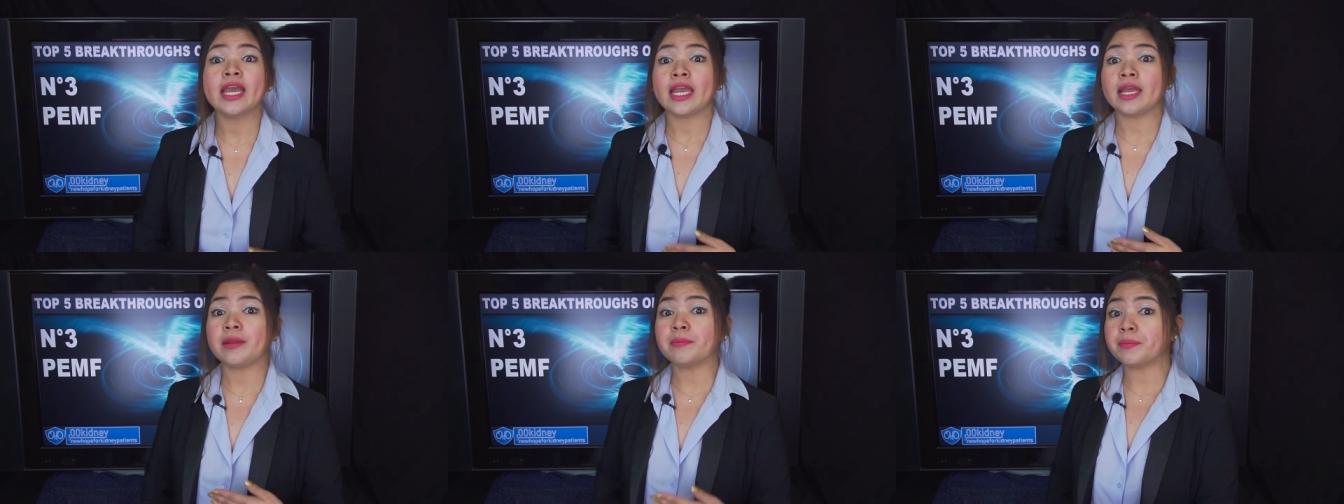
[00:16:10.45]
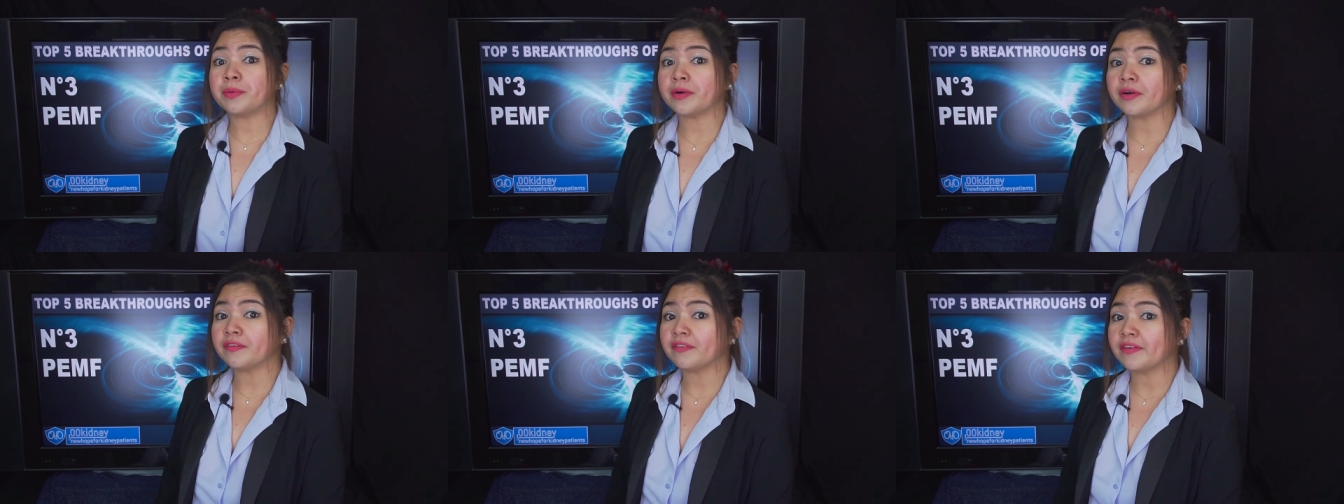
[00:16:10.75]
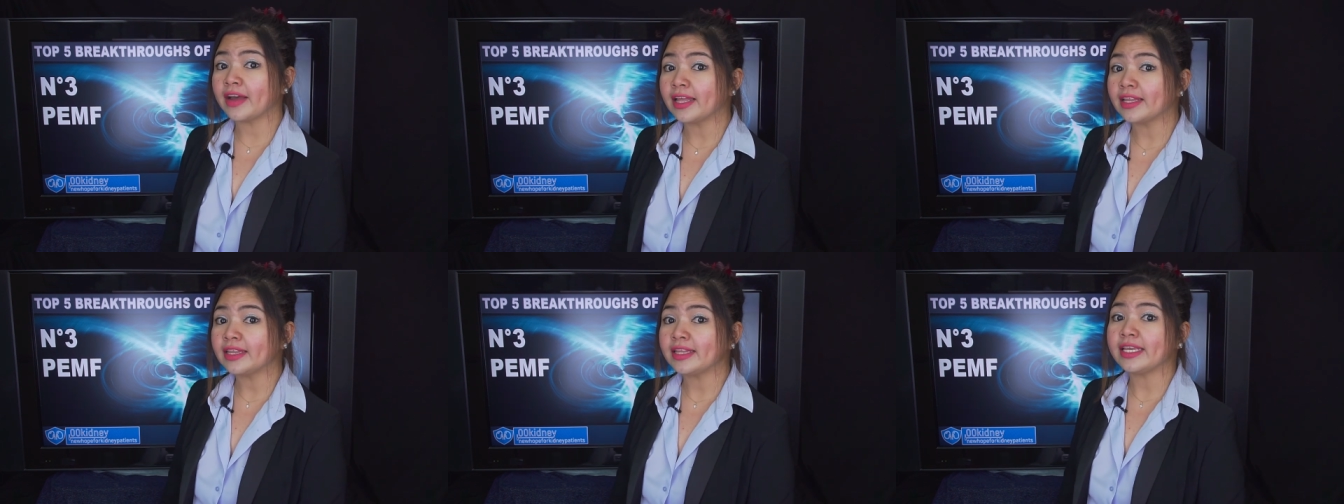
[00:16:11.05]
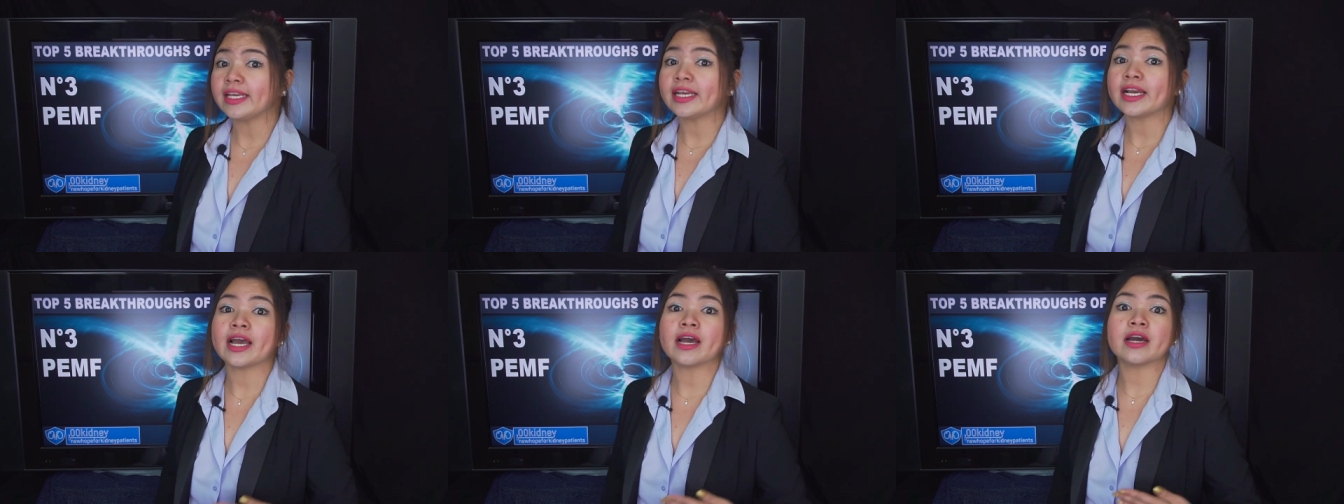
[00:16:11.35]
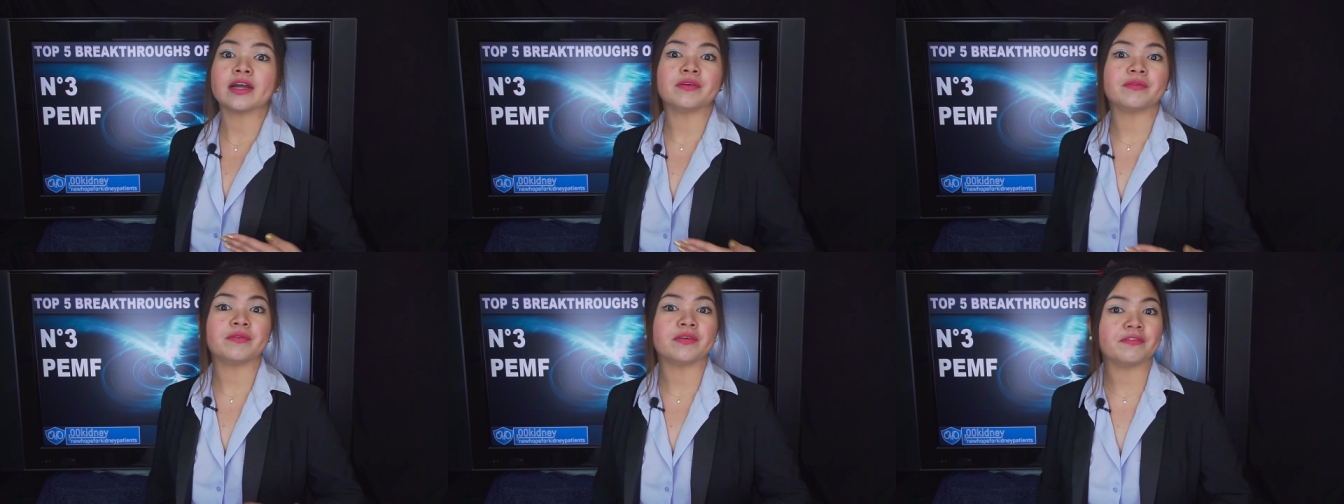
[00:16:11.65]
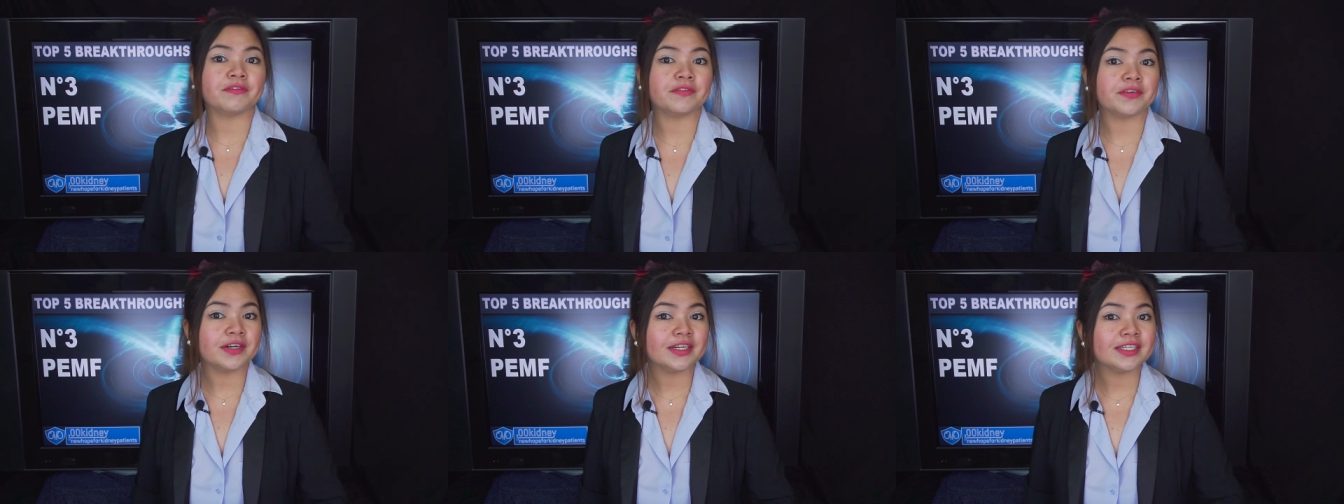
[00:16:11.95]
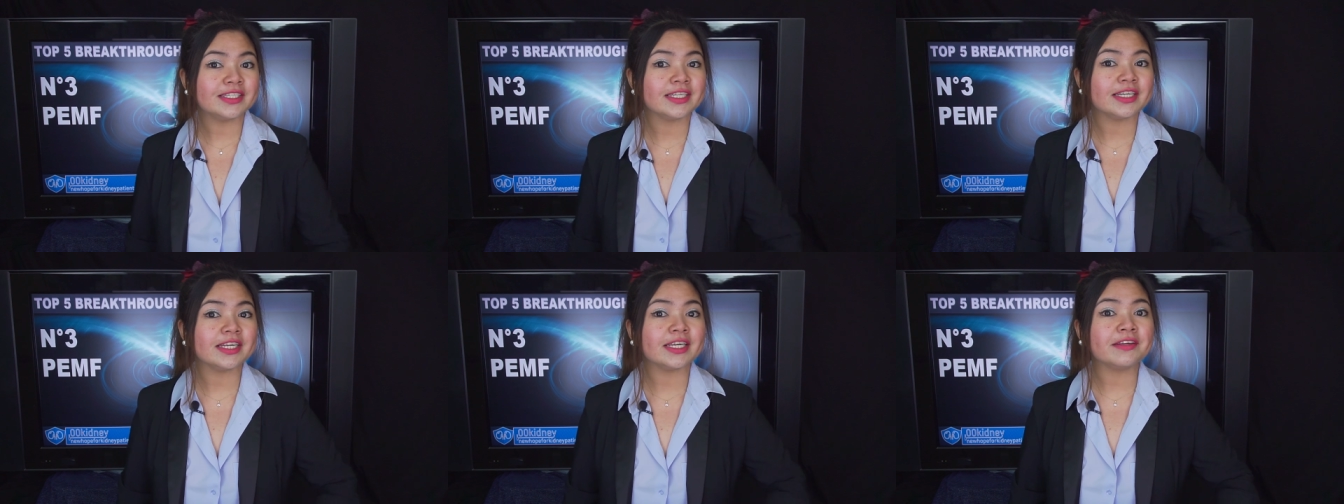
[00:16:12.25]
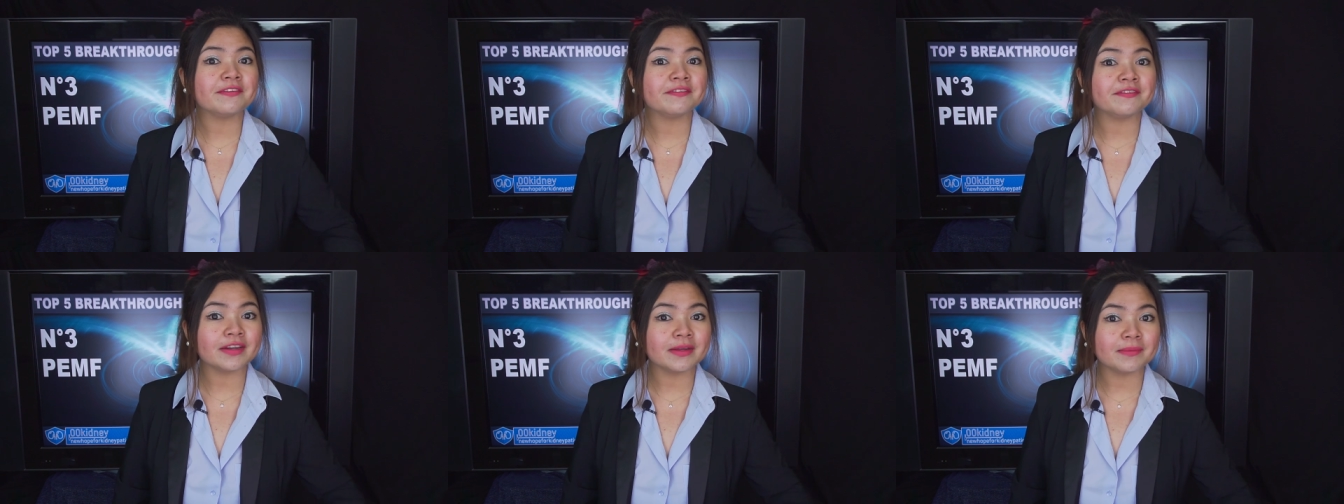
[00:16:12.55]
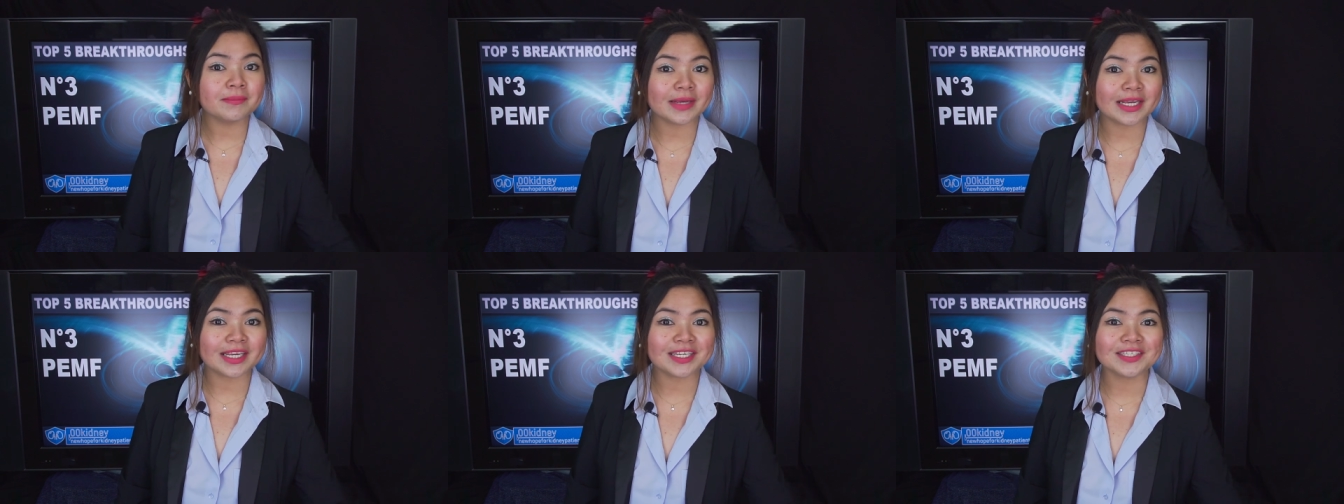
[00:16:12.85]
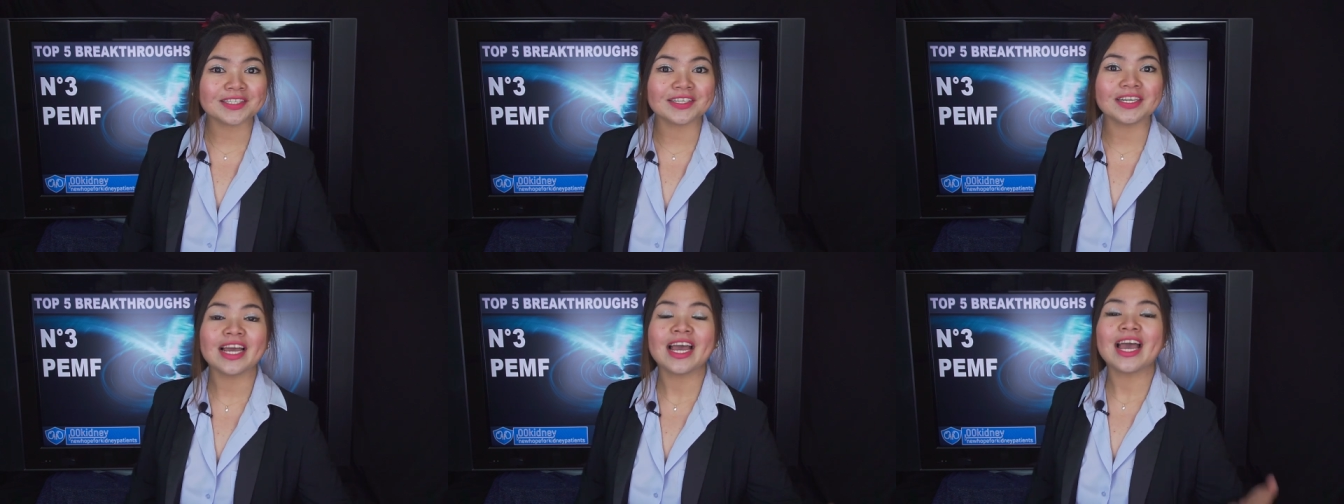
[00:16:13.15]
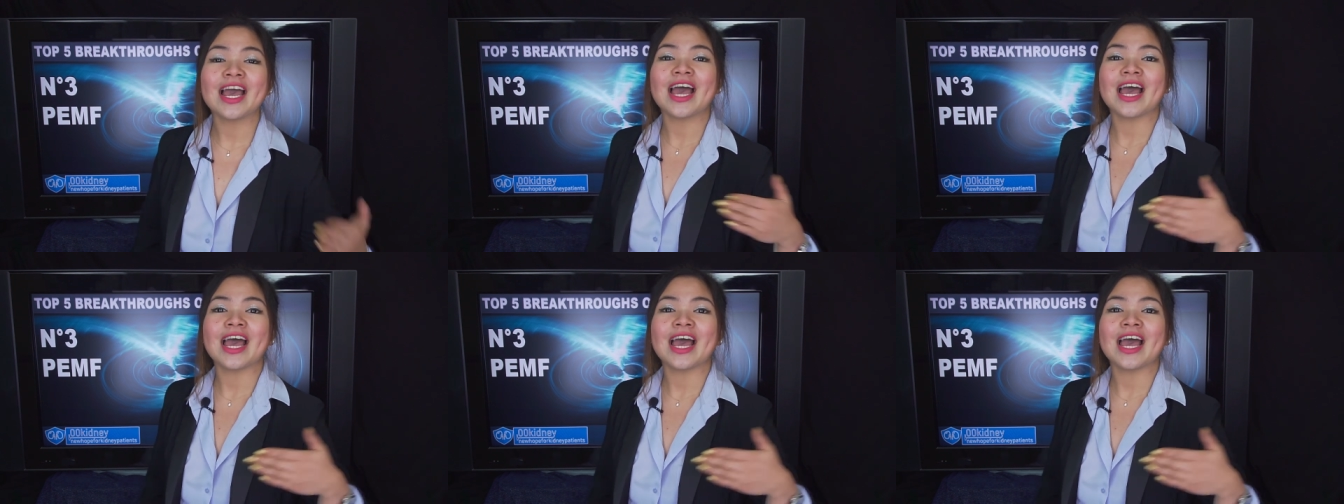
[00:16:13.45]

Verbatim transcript: in preventing and reversing inflammation